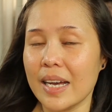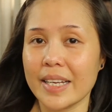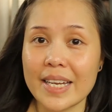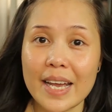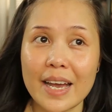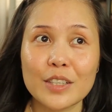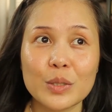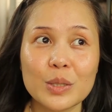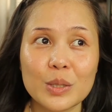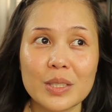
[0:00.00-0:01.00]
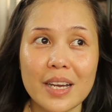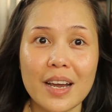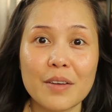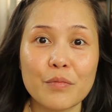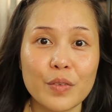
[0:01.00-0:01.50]
And yeah, actually today
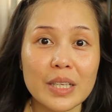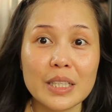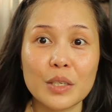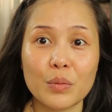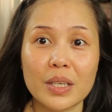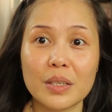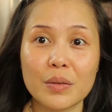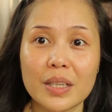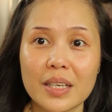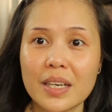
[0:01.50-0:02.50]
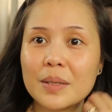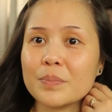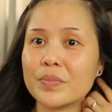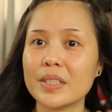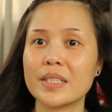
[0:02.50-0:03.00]
I'm feeling really
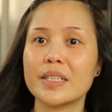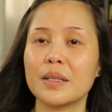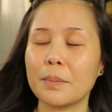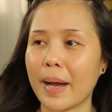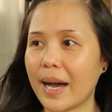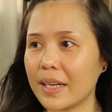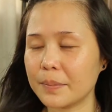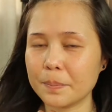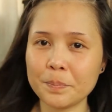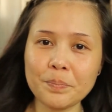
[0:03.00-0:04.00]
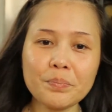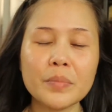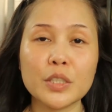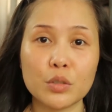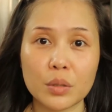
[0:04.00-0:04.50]
still bad.
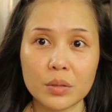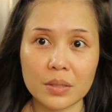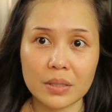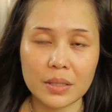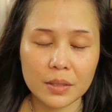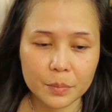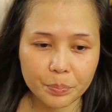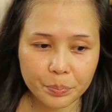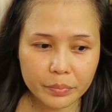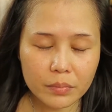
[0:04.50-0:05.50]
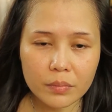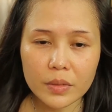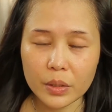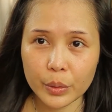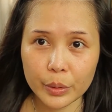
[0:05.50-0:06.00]
My throat still
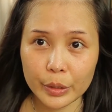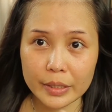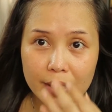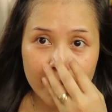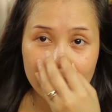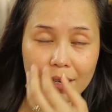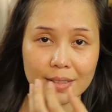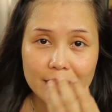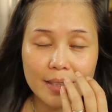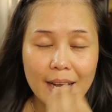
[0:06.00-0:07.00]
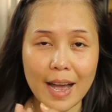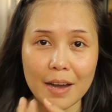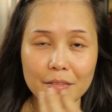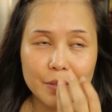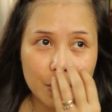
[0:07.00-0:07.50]
hurts and I still
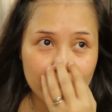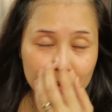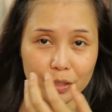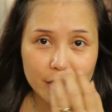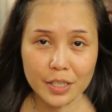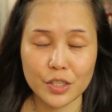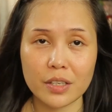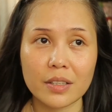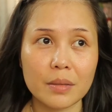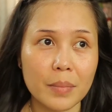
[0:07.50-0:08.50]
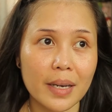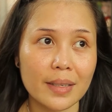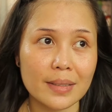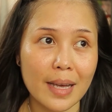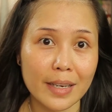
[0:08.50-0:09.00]
have some irritation on
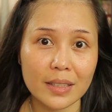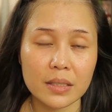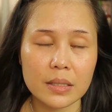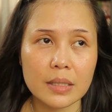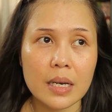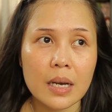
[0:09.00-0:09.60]
my sinus.